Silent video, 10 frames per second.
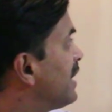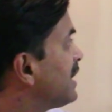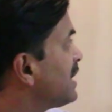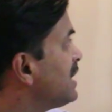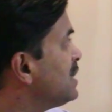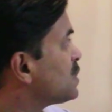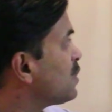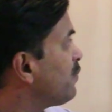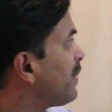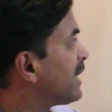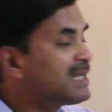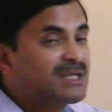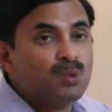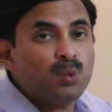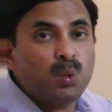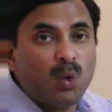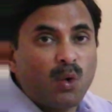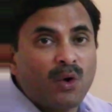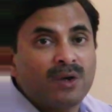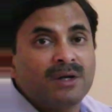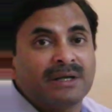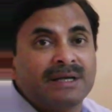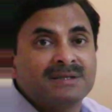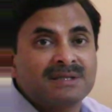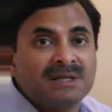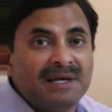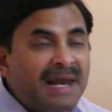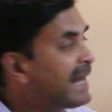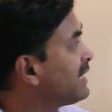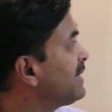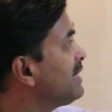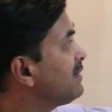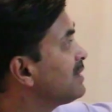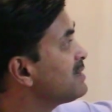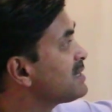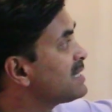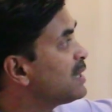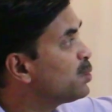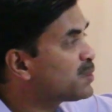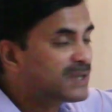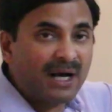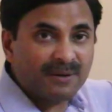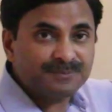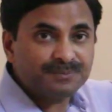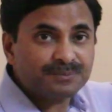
esophagus wall is lacking the serosa,